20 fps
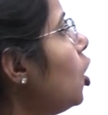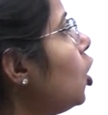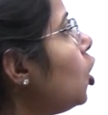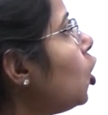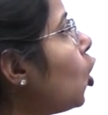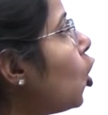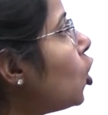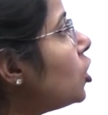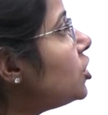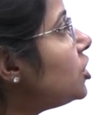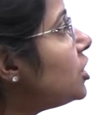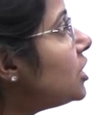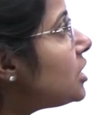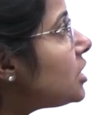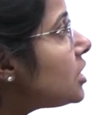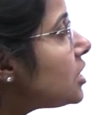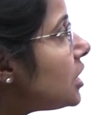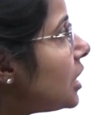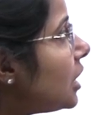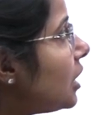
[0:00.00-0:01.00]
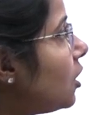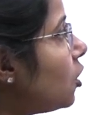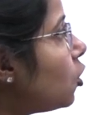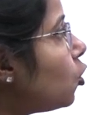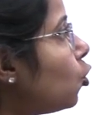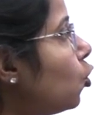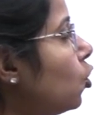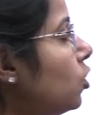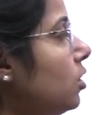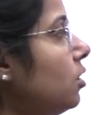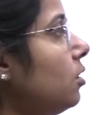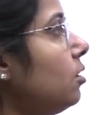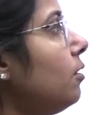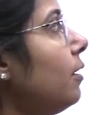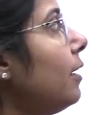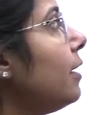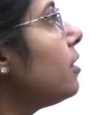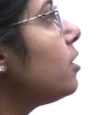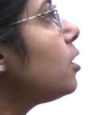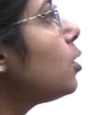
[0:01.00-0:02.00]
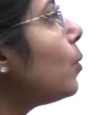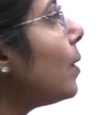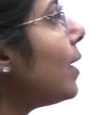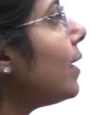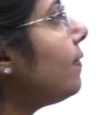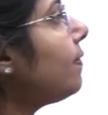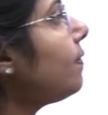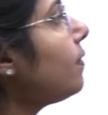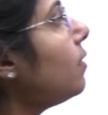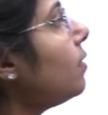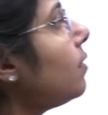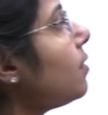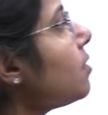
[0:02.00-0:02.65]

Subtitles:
logistic growth is when the